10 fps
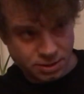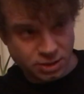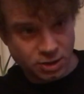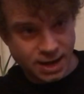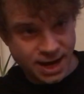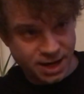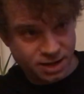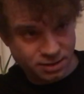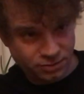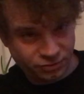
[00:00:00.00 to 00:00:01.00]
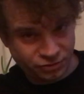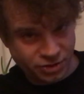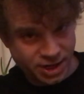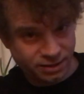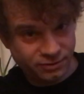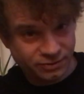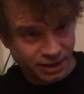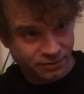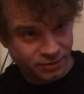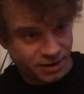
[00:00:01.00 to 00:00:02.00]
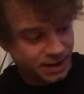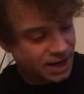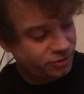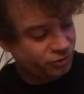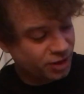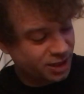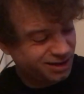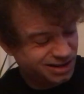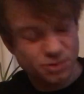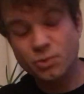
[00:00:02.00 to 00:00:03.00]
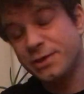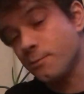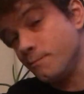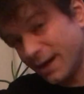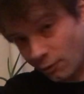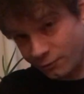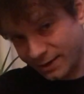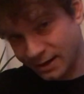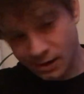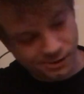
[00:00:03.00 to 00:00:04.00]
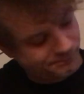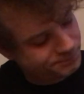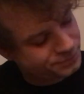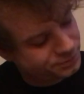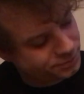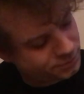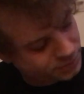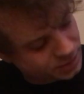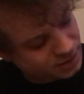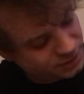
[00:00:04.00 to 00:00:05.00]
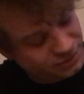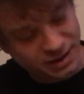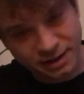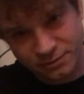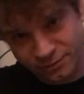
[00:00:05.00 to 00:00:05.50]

your A string, second fret of the A string, with your middle finger, second